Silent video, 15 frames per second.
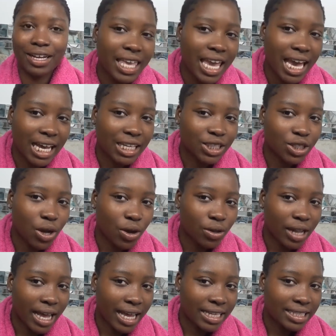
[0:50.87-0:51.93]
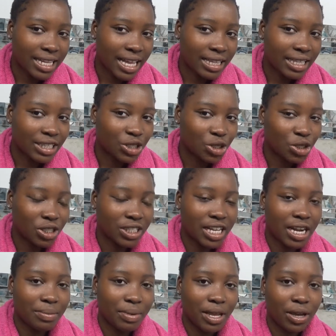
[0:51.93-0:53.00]
Yeah, so like I said, this is just
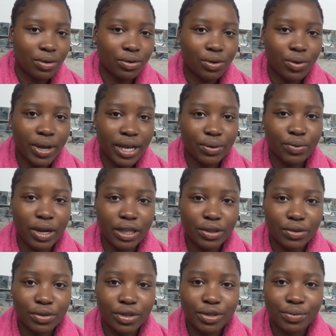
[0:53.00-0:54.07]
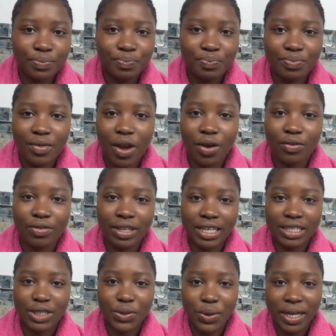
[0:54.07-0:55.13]
gonna be a quick run through. Hopefully
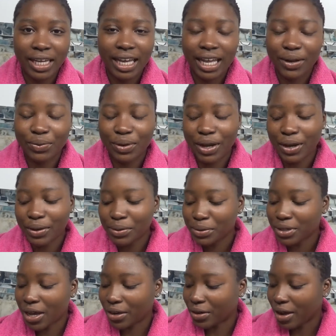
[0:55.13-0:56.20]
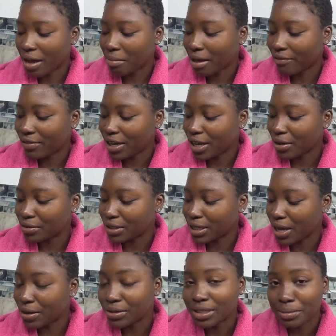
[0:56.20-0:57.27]
it's quick, I don't know. Y'all know how my videos
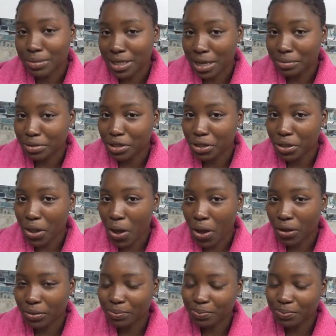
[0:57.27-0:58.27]
go, sometimes they're long.